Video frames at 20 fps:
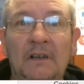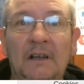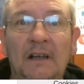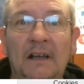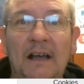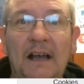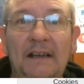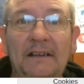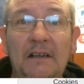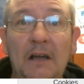
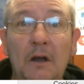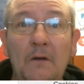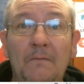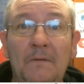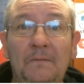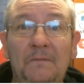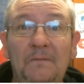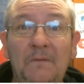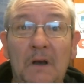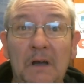and over
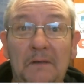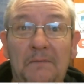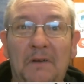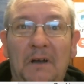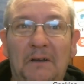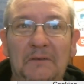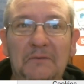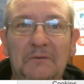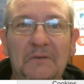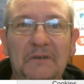
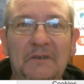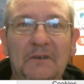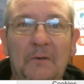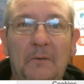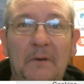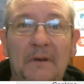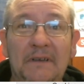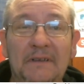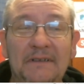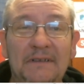500
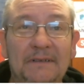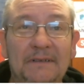coins.